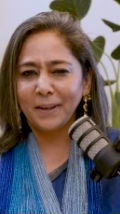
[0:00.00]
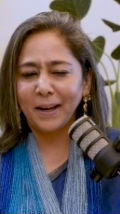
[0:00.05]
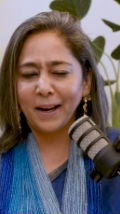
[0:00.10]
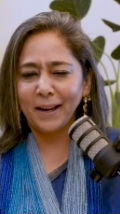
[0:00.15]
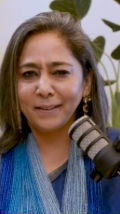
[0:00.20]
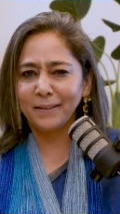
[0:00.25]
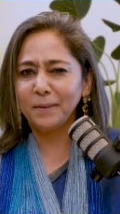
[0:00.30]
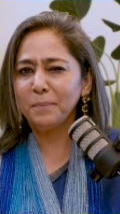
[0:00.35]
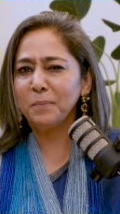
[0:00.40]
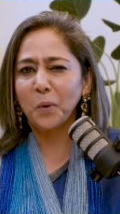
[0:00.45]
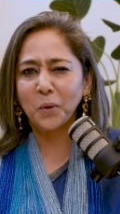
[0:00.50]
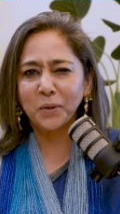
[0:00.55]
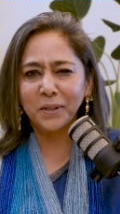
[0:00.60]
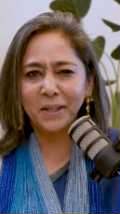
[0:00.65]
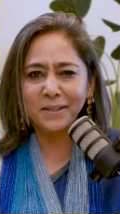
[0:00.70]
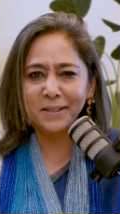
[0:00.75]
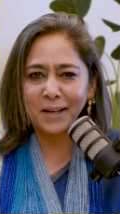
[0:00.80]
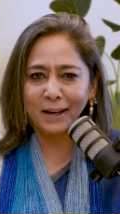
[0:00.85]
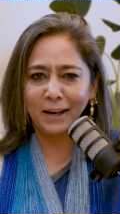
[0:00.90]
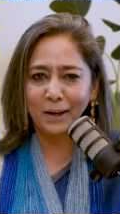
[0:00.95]
I think more than
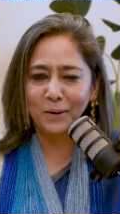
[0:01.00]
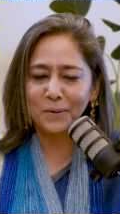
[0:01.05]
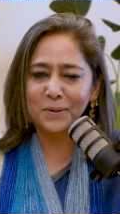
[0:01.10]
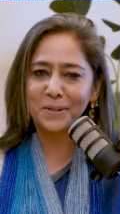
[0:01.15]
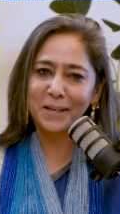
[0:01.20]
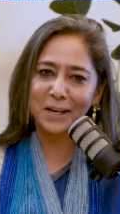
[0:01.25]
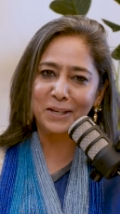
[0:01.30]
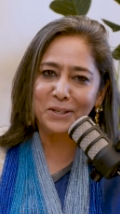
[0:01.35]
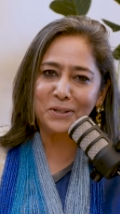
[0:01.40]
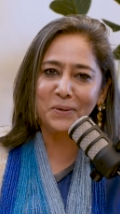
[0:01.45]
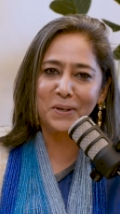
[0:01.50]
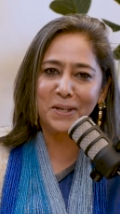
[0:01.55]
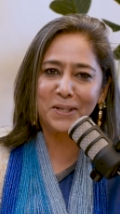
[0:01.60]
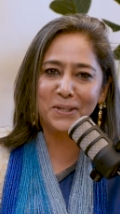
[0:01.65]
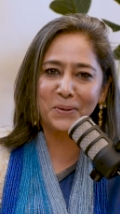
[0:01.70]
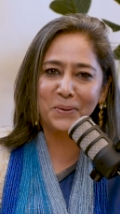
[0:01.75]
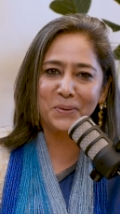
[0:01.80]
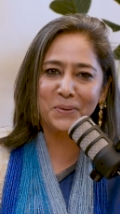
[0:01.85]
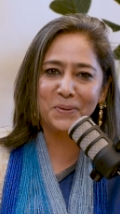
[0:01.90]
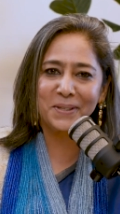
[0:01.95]
decade or century
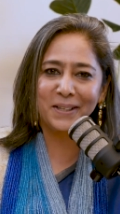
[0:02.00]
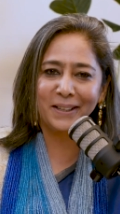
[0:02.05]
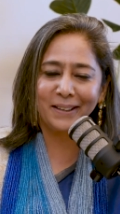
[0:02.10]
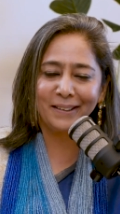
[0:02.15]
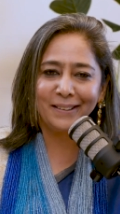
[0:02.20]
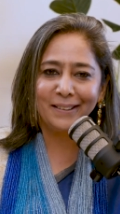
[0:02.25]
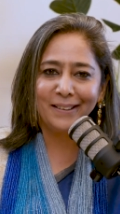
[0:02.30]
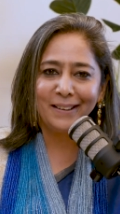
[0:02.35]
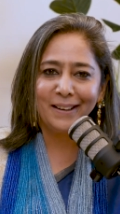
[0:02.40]
so to say.